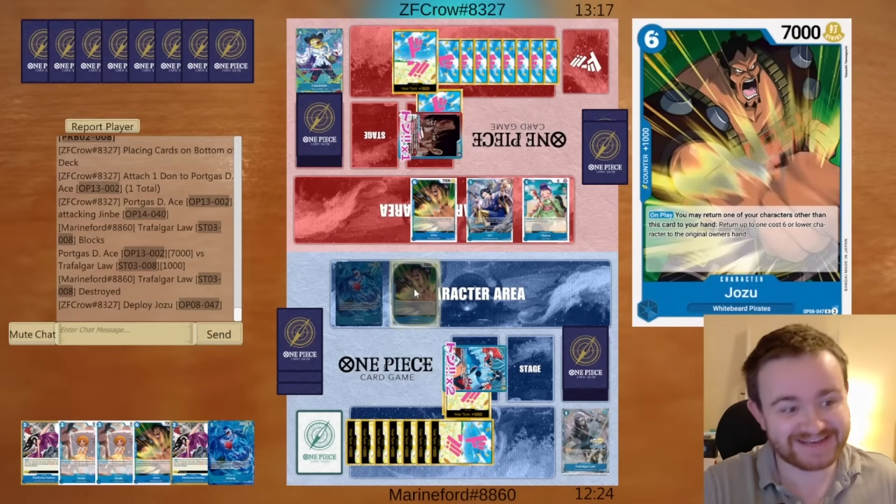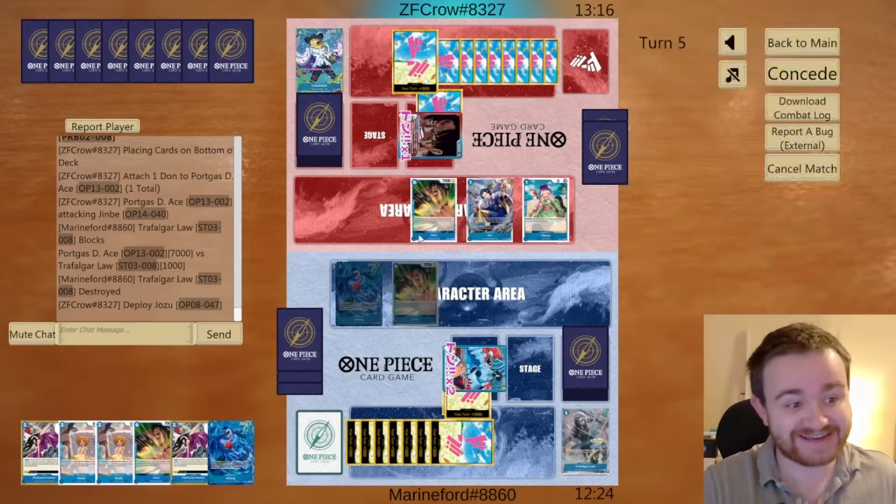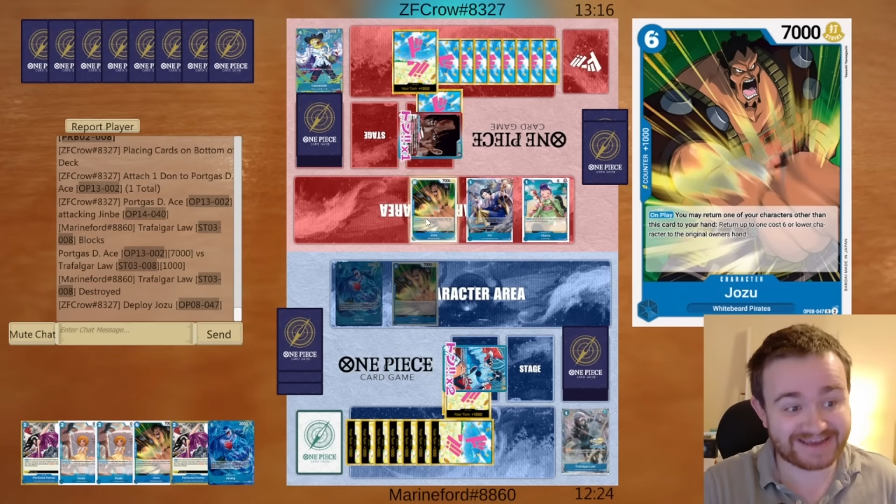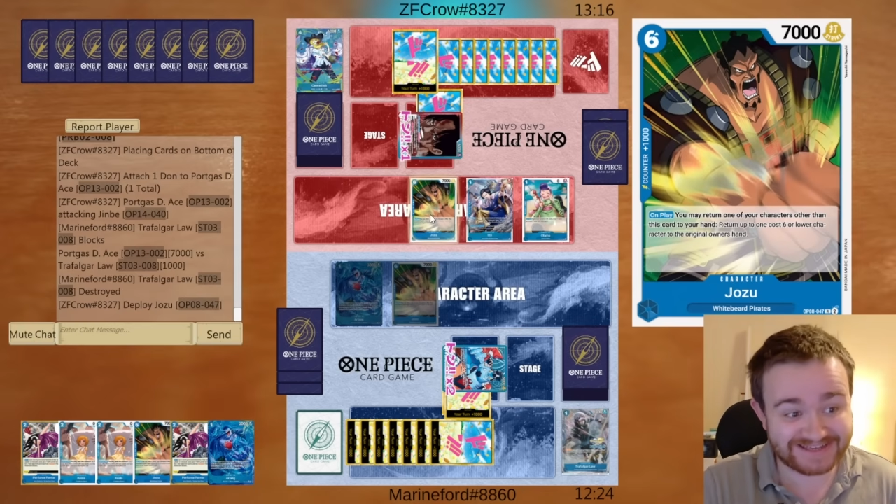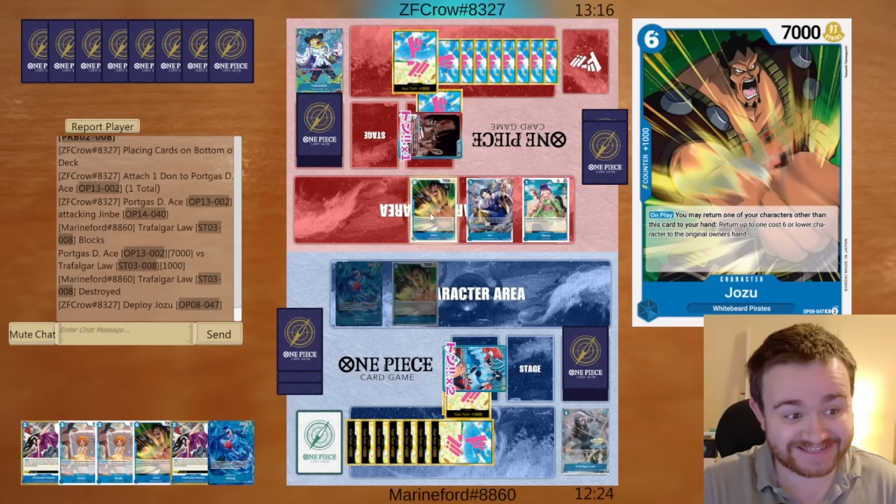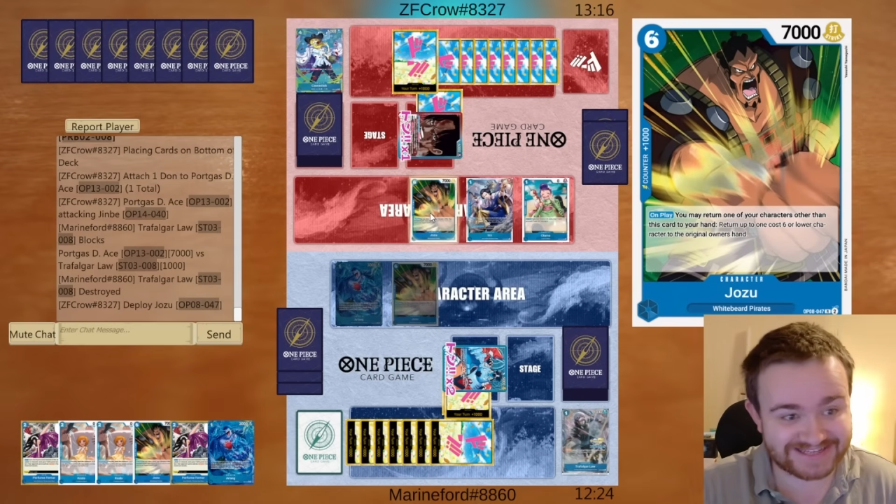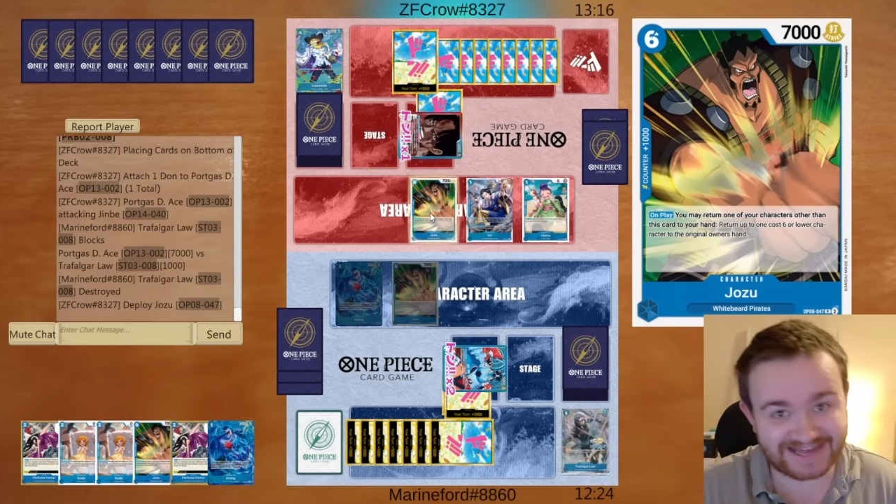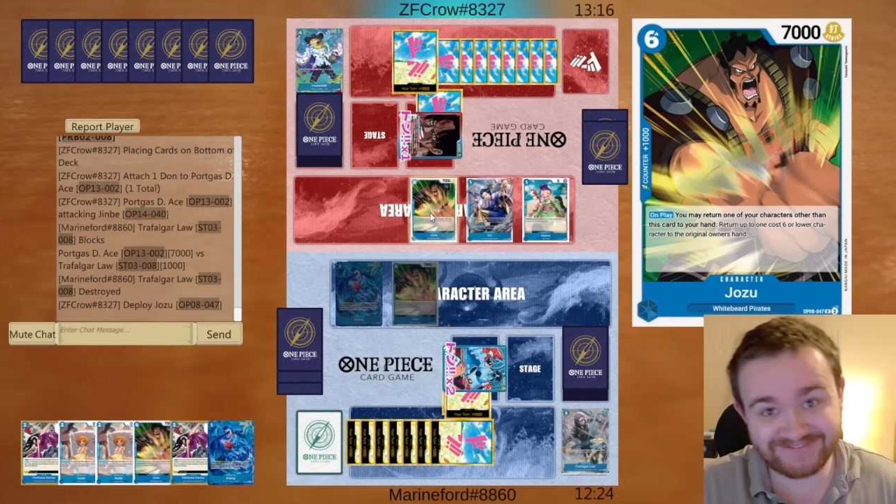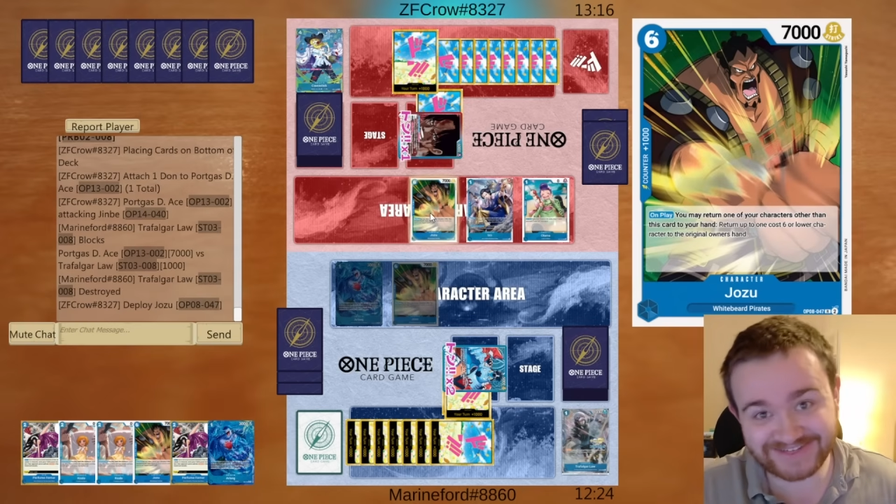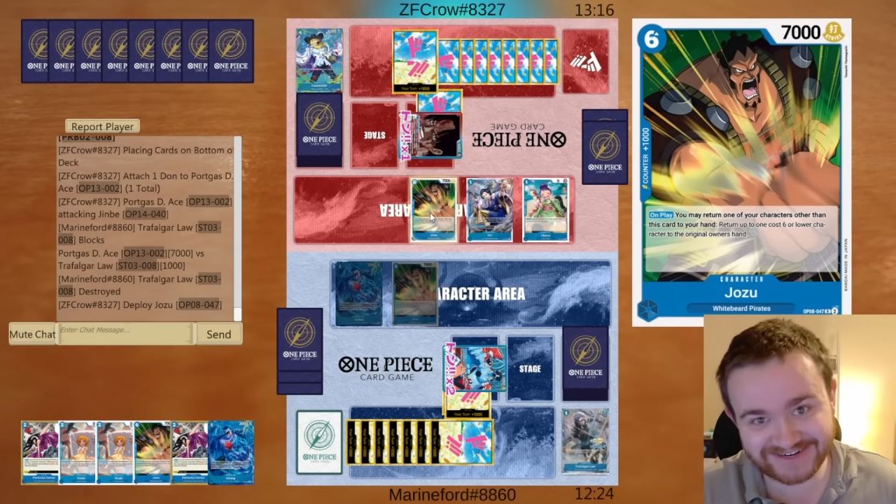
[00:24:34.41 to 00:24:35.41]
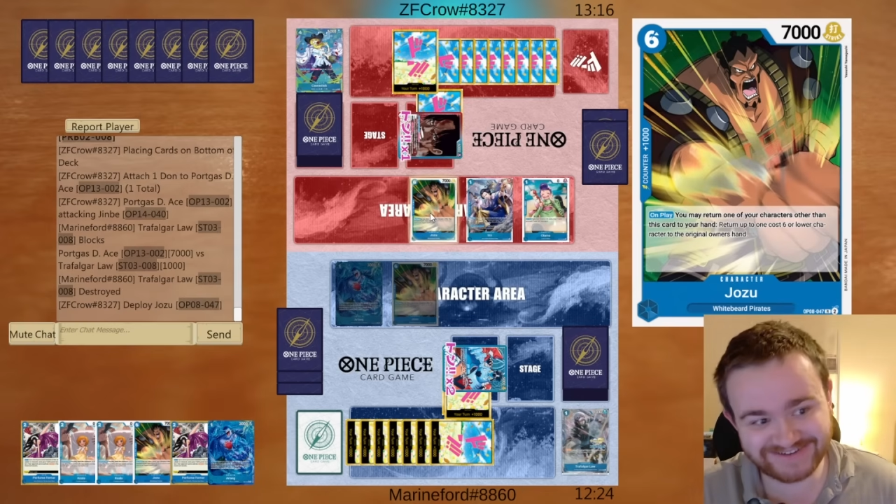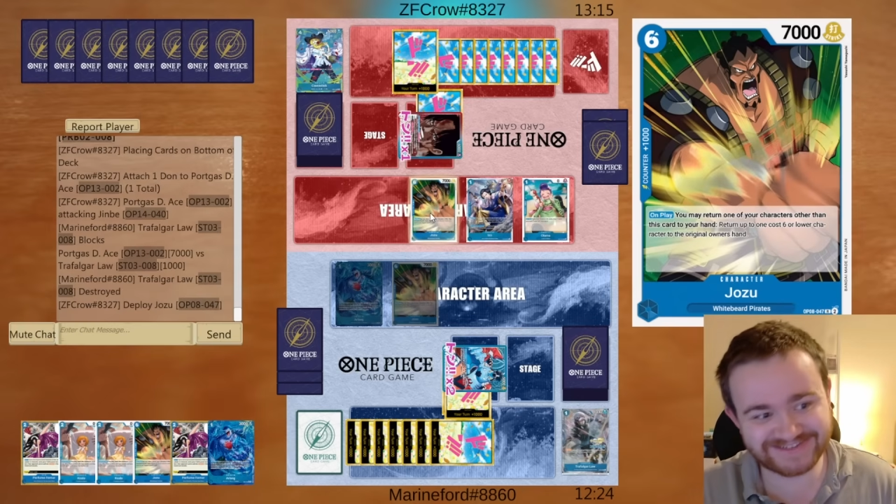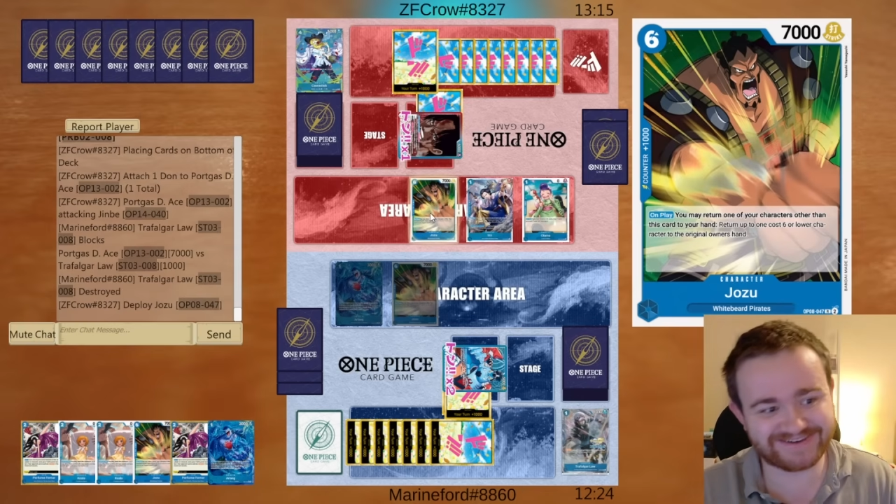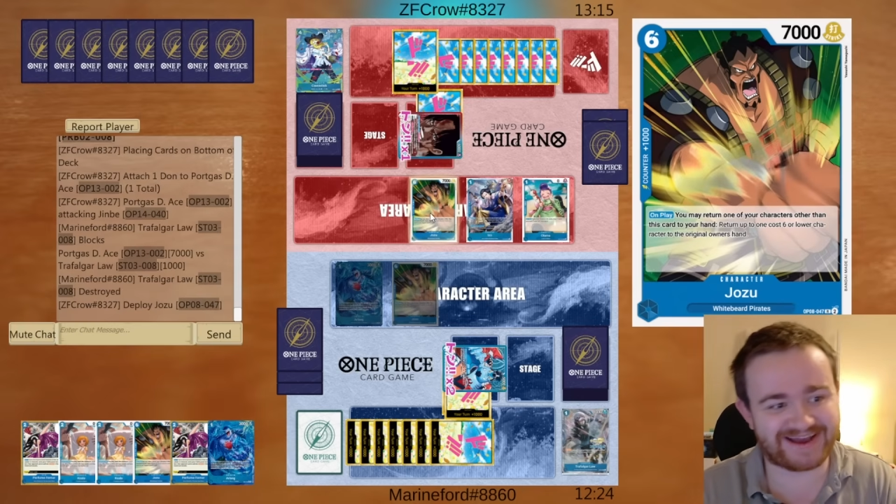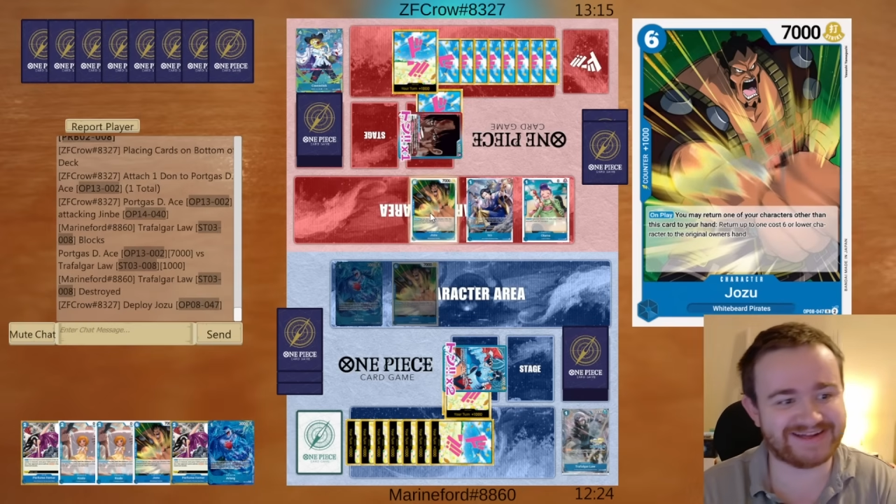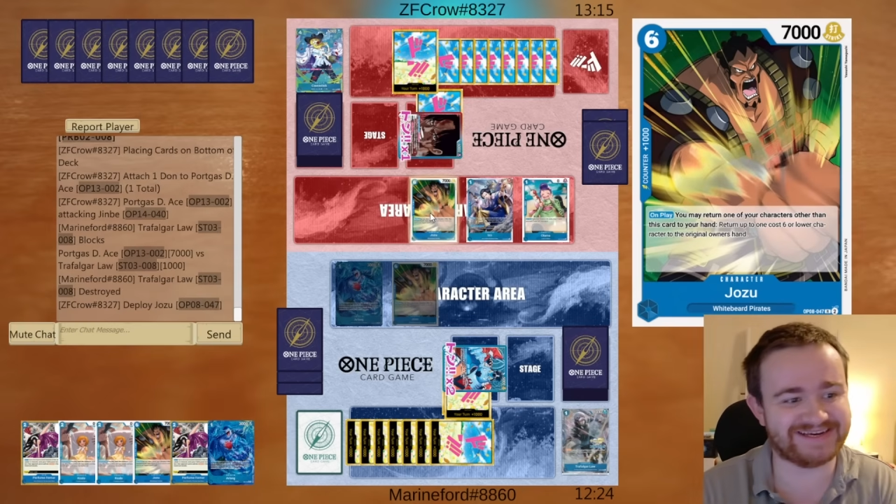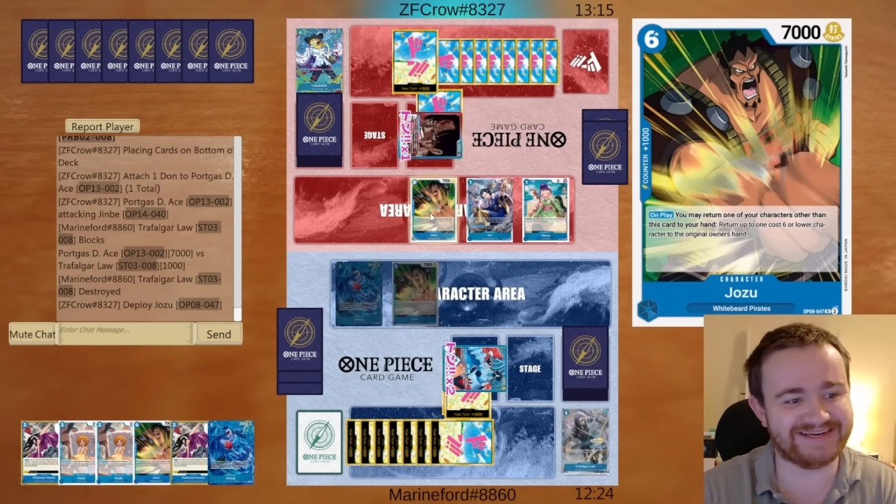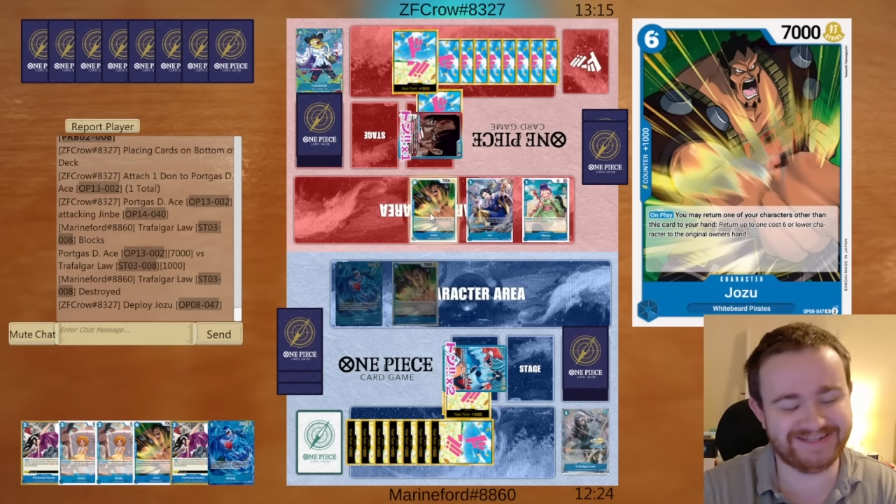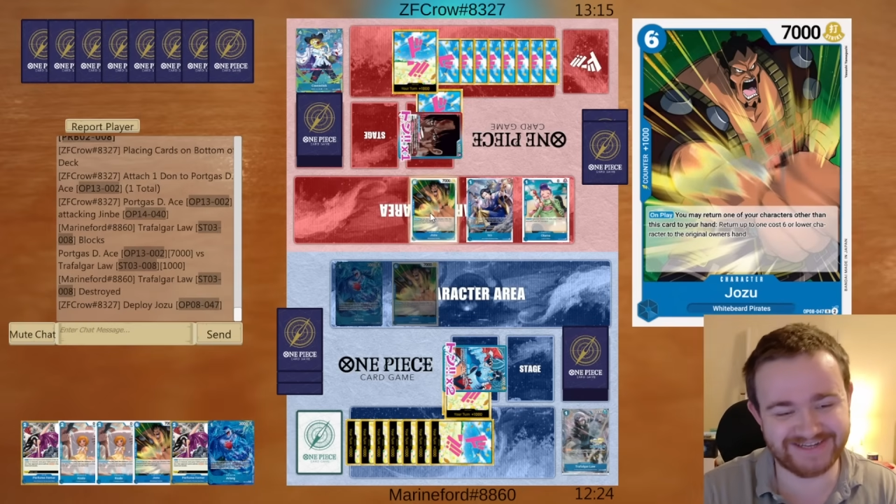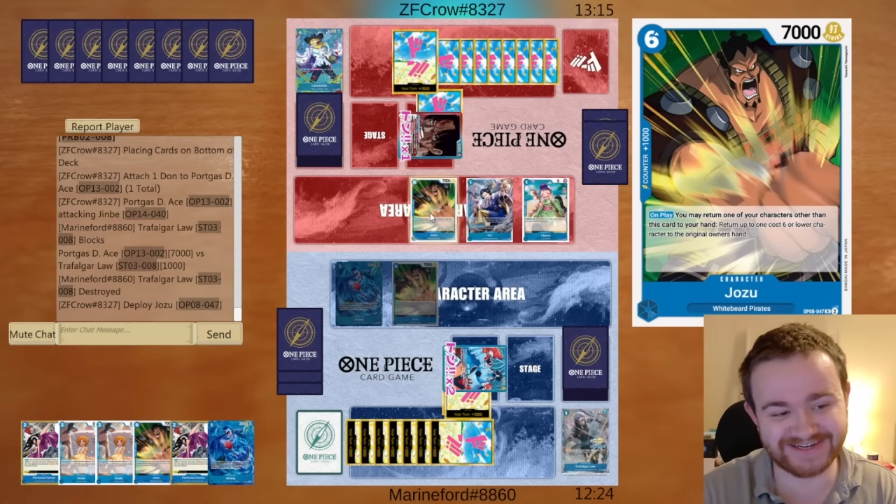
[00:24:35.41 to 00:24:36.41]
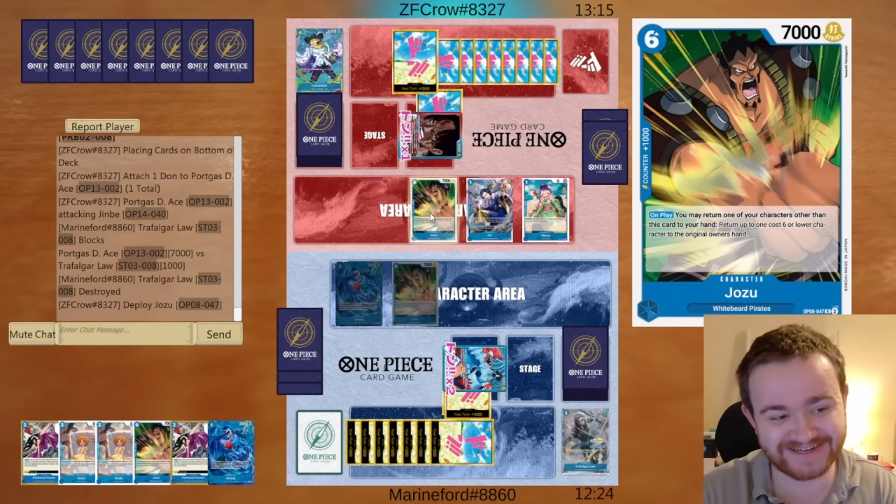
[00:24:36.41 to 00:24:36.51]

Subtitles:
Get this damn Jozu out of here, dude.